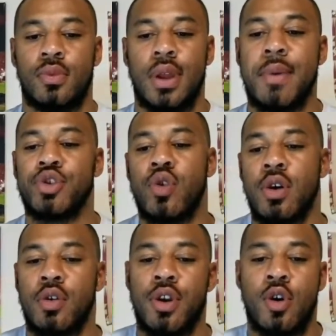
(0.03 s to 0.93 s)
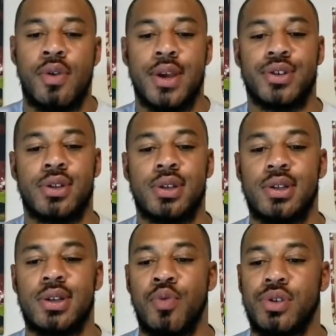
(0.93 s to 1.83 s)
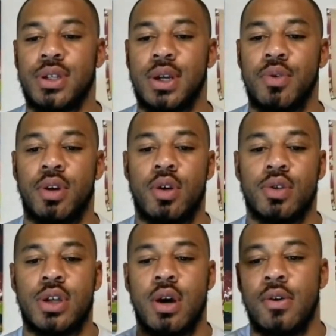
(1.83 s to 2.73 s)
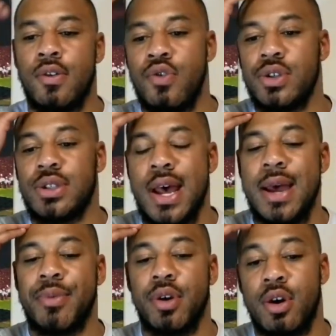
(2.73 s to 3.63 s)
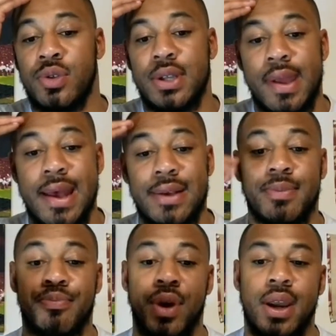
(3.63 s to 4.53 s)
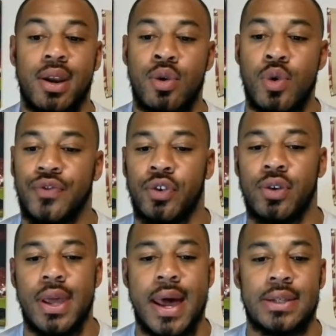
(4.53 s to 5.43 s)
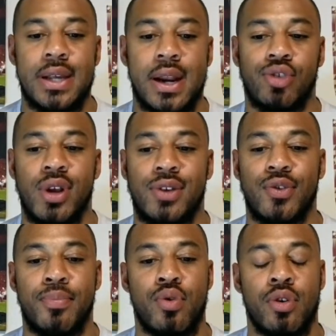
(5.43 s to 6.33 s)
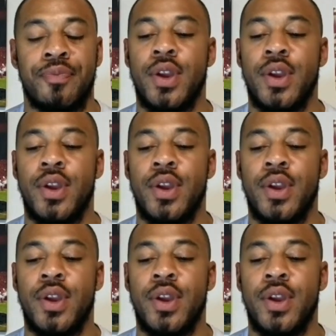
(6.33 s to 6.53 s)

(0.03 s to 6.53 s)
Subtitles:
Hey, what's going on, Noel Nation? CJ Wilson here with DoakTalk. Of course, I am your host. Have some breaking news for you guys out of the transfer portal.